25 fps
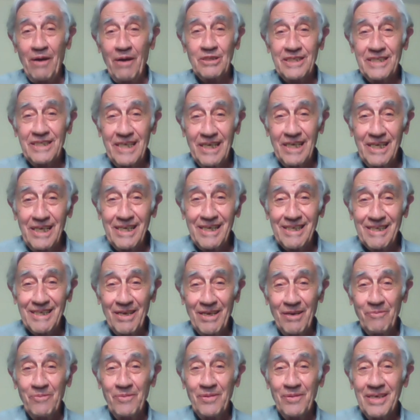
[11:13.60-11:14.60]
was selling
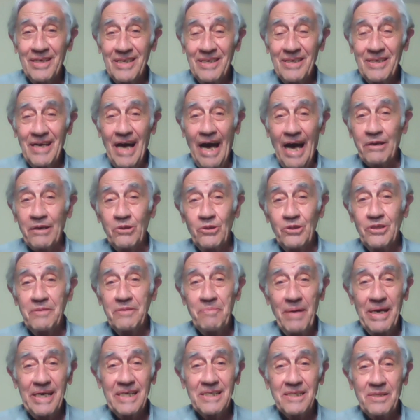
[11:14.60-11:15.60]
them. I
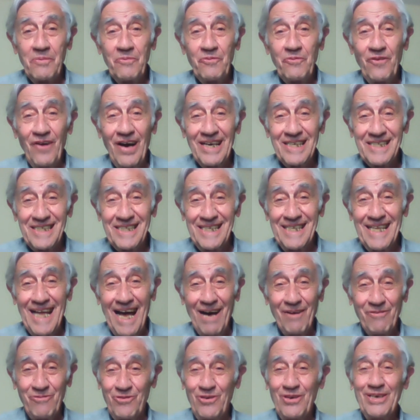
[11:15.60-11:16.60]
couldn't make them fast
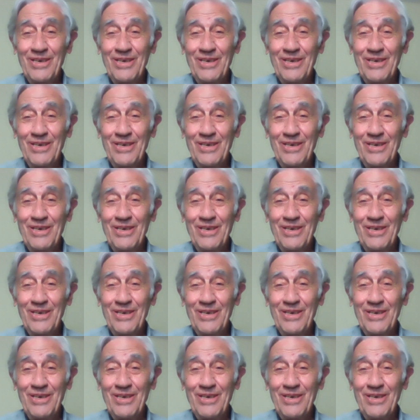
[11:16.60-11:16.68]
enough.